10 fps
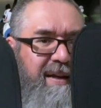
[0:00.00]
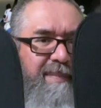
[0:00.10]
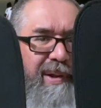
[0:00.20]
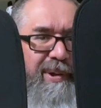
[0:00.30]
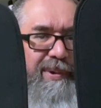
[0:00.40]

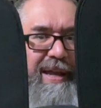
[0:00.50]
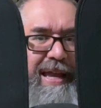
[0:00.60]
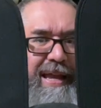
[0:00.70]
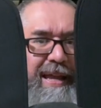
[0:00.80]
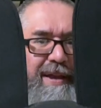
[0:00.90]

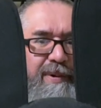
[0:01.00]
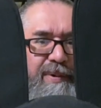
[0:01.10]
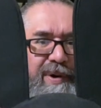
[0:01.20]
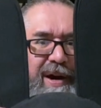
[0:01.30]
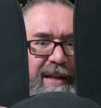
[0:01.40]
employee
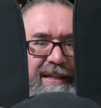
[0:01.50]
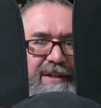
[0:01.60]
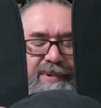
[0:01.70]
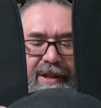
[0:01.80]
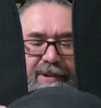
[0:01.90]
or a
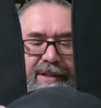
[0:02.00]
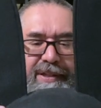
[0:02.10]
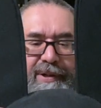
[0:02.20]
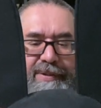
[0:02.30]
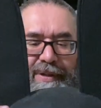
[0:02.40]
D23
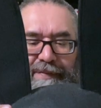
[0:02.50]
exclusive or